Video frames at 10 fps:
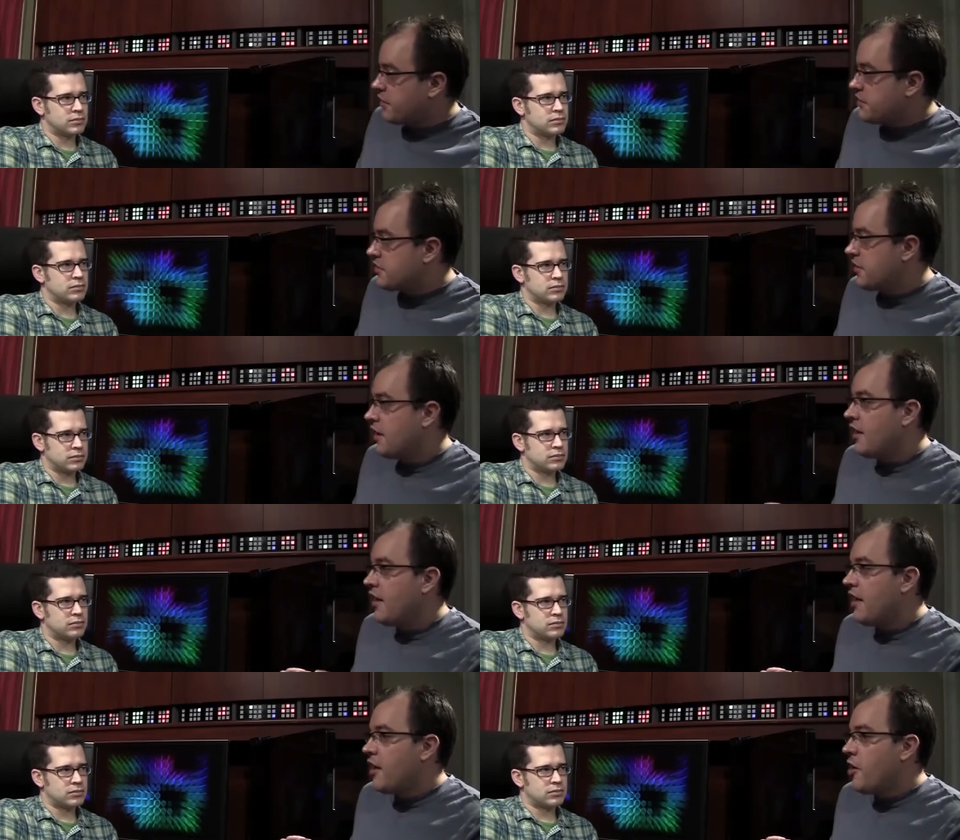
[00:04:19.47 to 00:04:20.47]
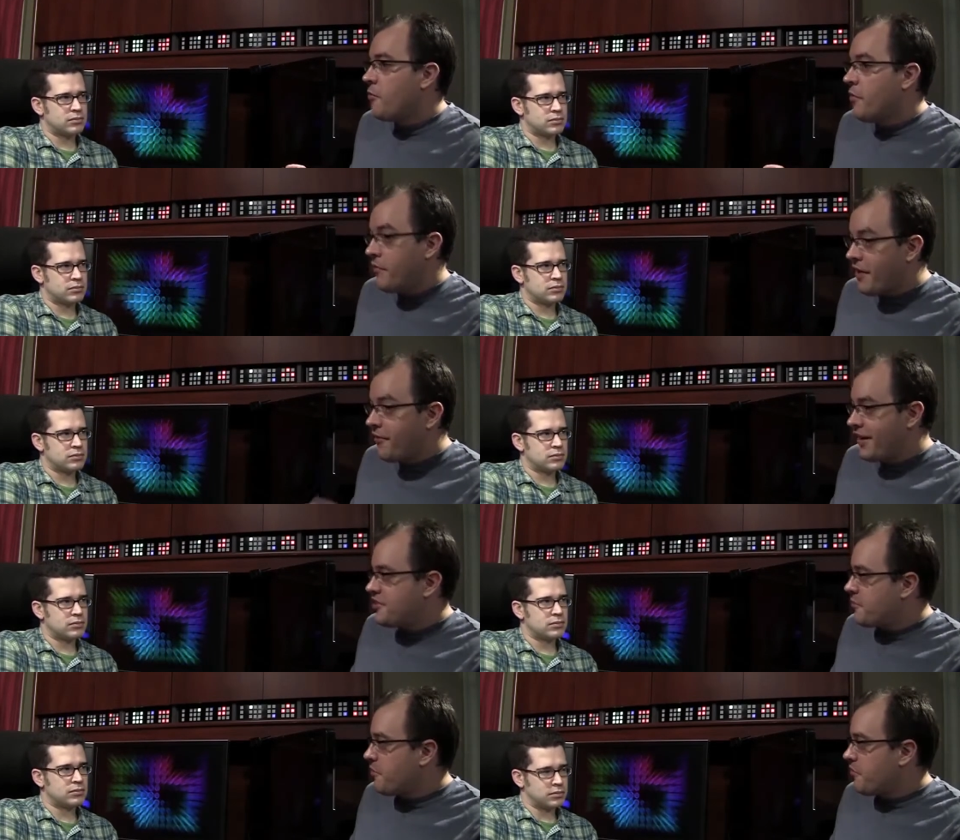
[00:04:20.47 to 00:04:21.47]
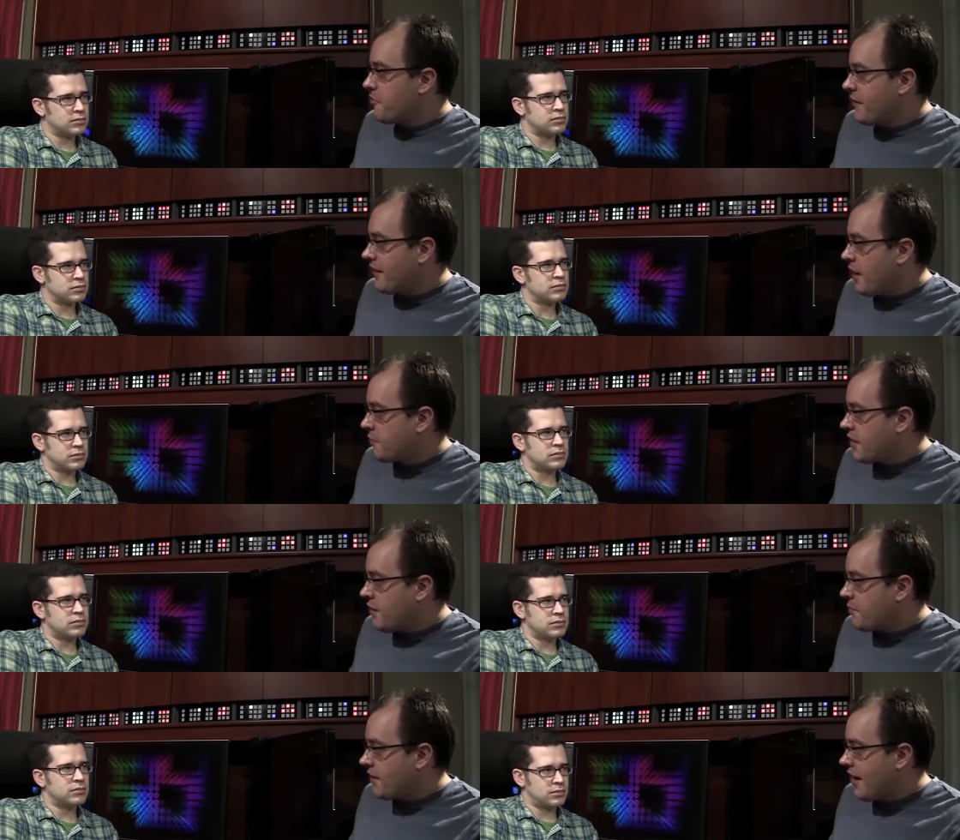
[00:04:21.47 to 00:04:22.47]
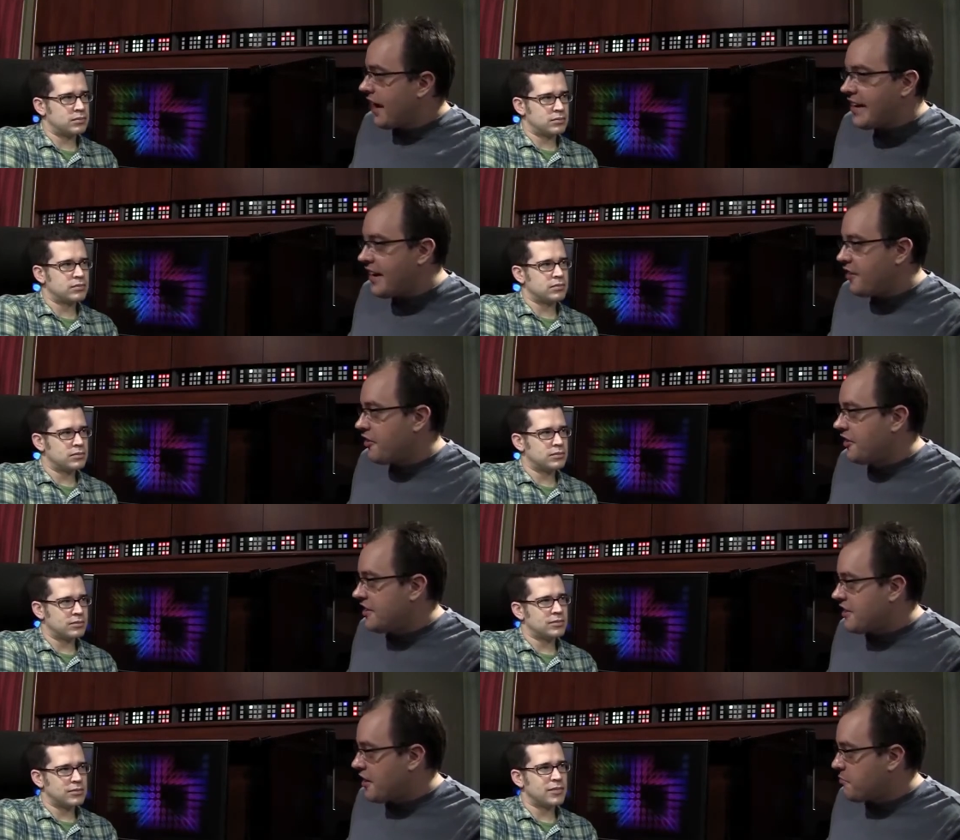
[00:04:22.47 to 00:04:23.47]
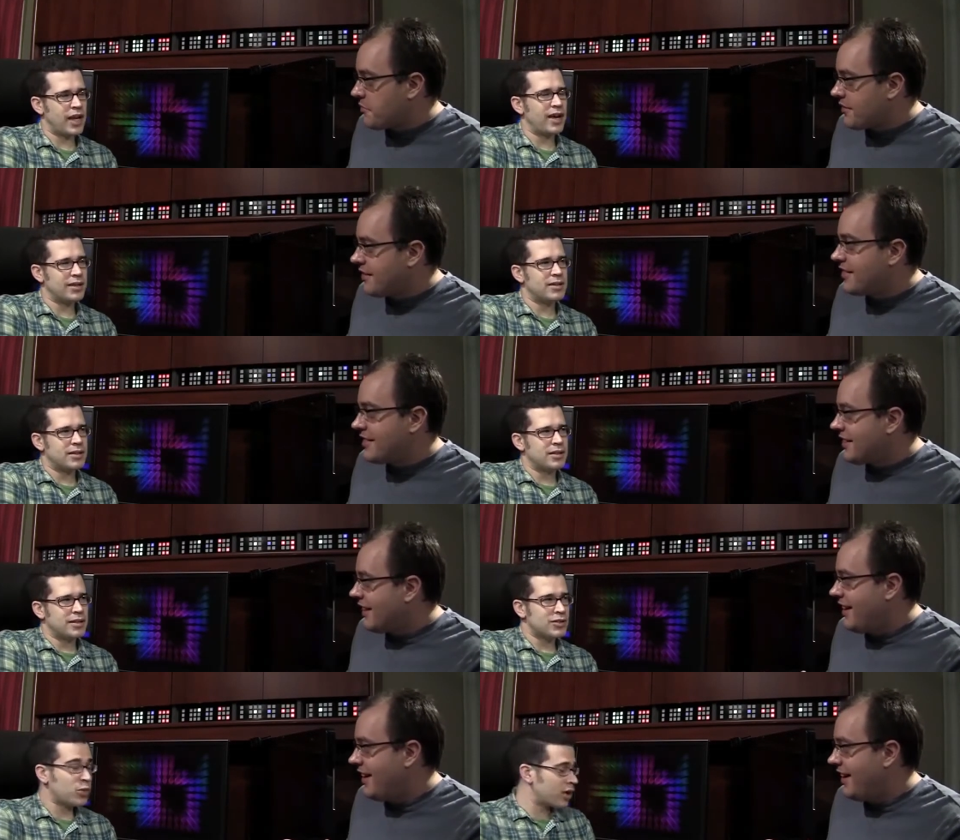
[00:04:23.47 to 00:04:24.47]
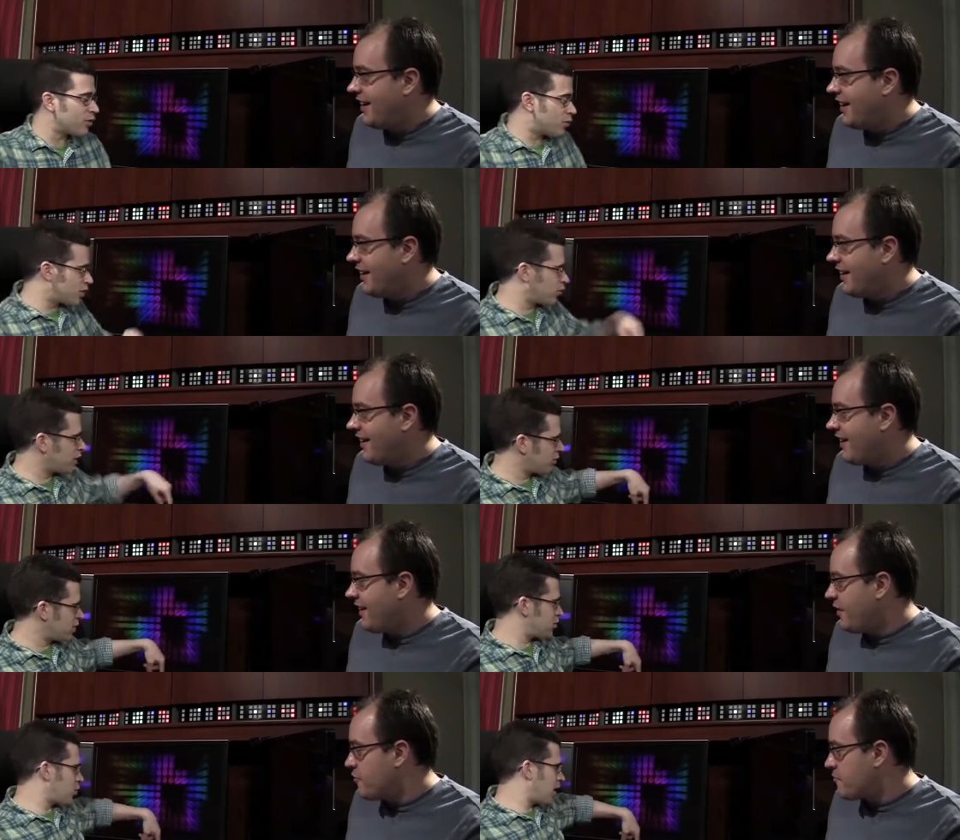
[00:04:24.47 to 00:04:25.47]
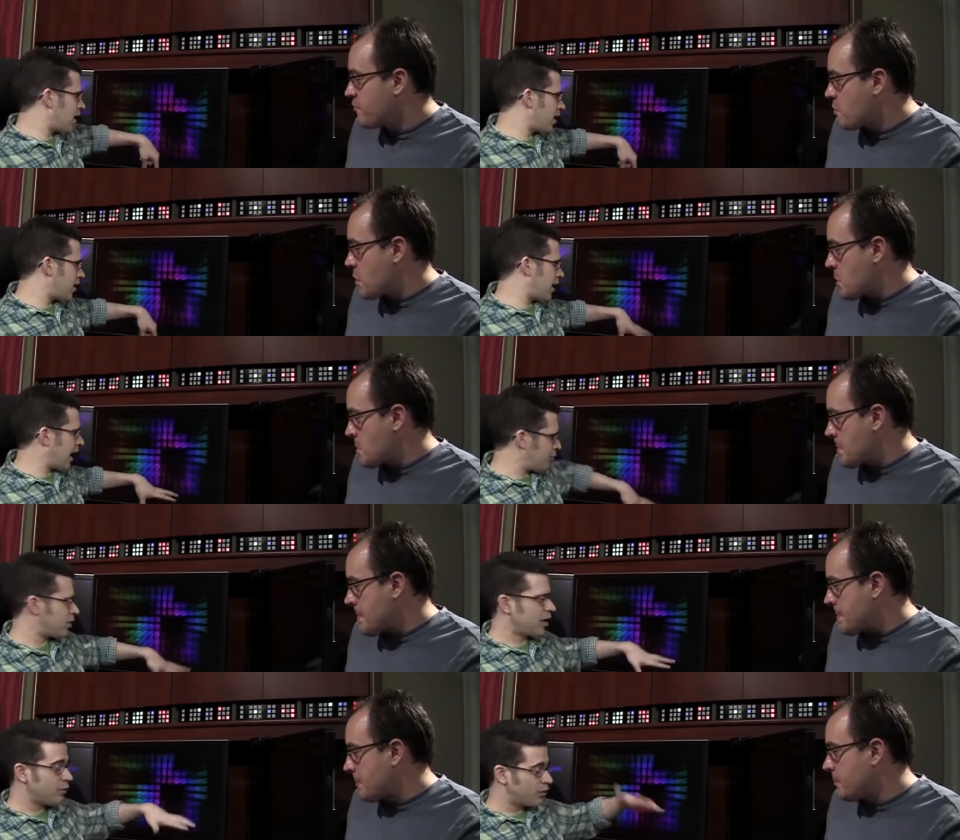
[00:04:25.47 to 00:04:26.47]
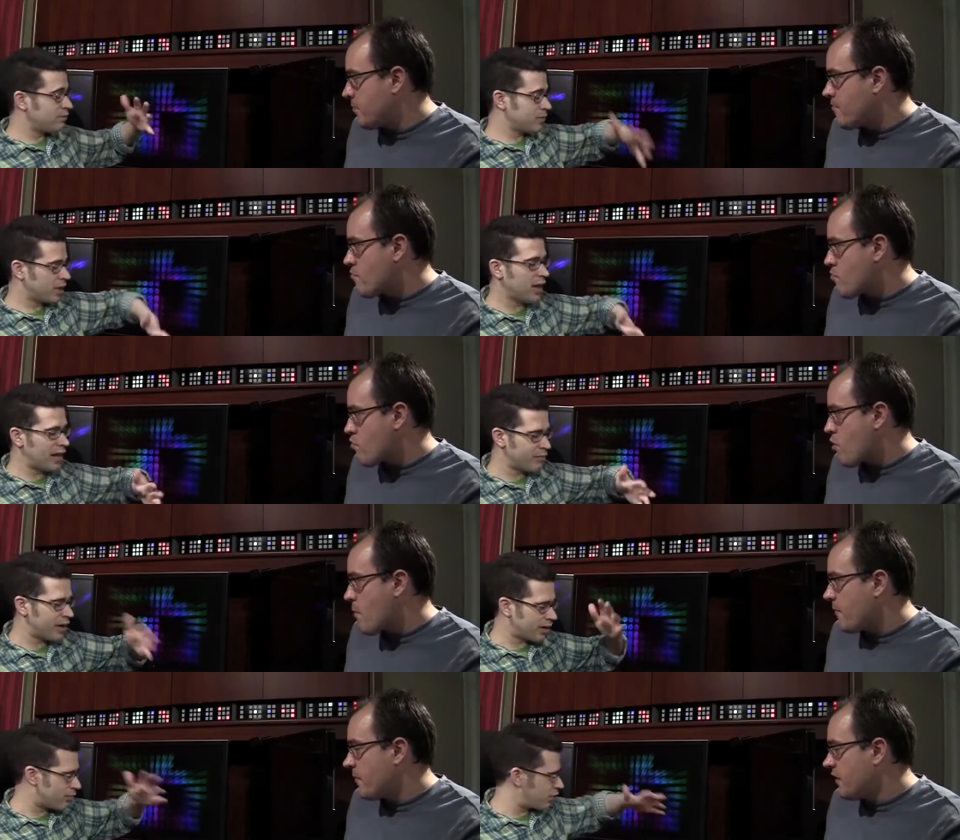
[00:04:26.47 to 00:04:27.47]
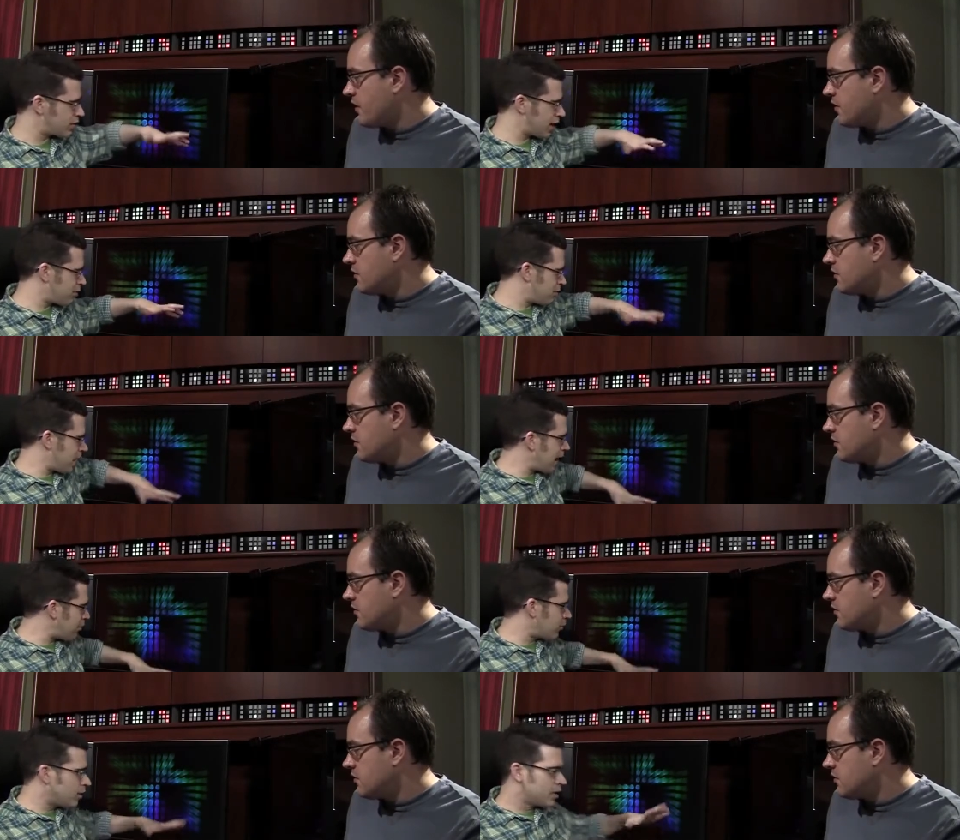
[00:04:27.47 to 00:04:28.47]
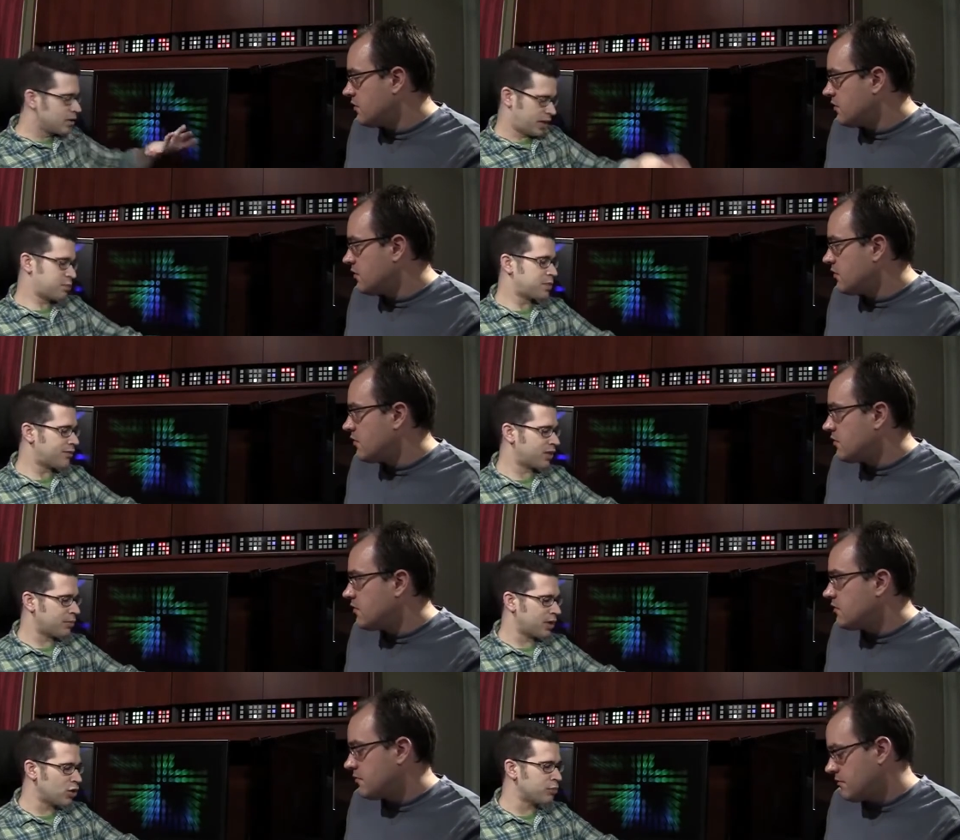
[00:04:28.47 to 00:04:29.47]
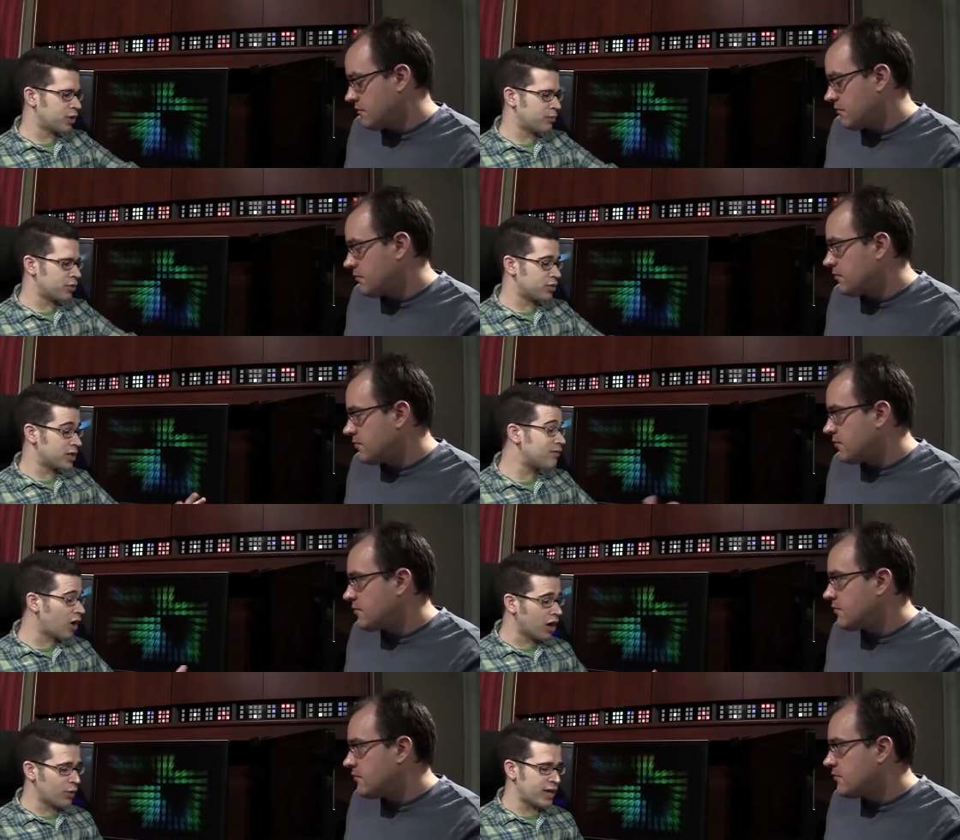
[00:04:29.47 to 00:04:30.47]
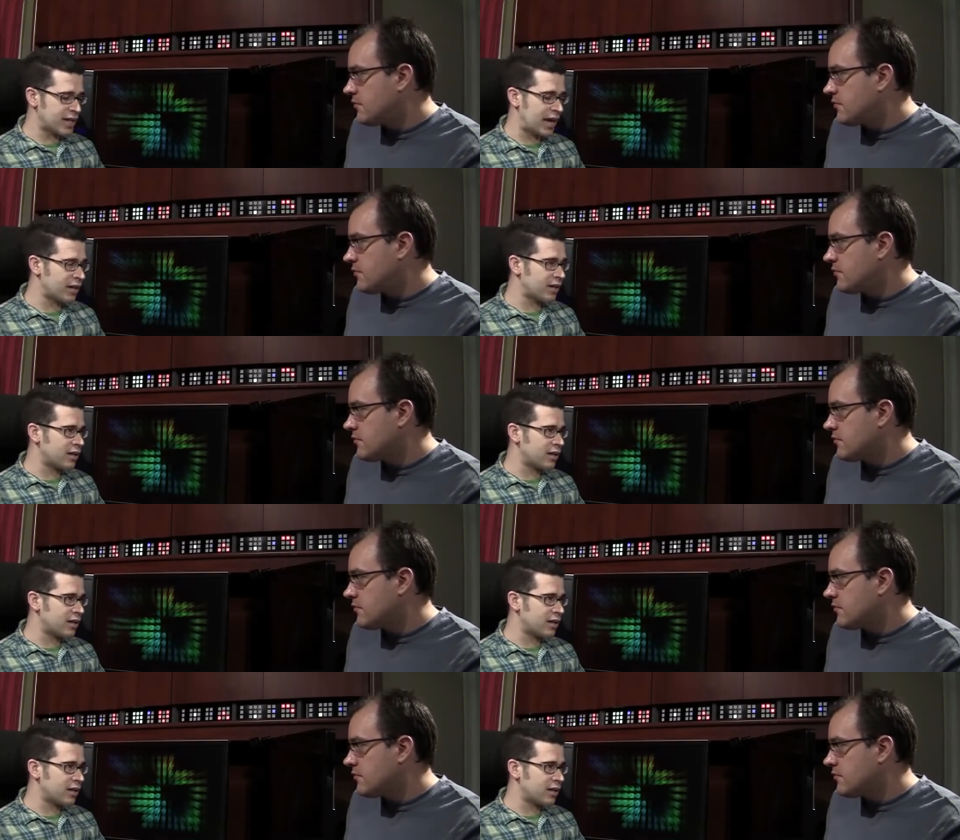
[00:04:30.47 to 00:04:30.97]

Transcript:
Speaker 1: ones. But then when I jump over to my laptop, I can't hardly type. Yeah. it's one of the what's
Speaker 2: one of the reasons why I happen to like well a lot of my computers happen to be Apple, like specifically my notebook computers, and even all the way down to